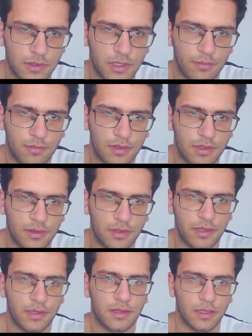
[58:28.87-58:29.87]
Okay, I'm gonna
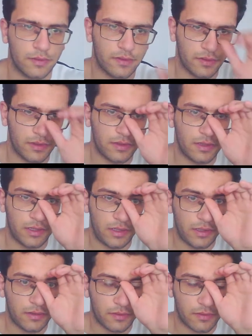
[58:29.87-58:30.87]
take this. He
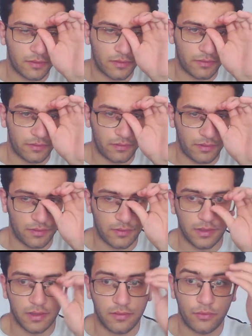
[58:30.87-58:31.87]
takes...
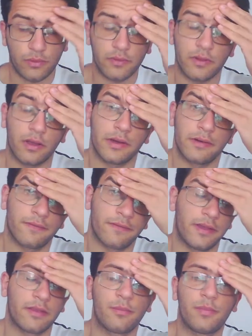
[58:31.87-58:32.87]
Yes, that's full
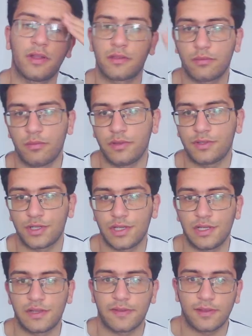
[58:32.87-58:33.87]
sacrifice, but
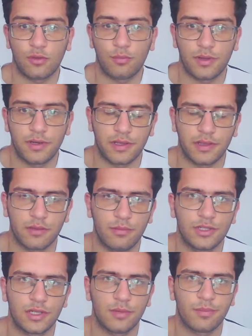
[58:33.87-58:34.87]
which is opening the
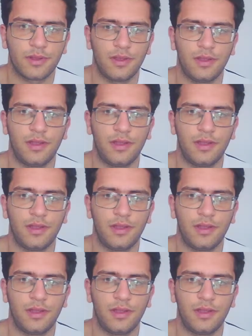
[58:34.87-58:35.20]
bishop.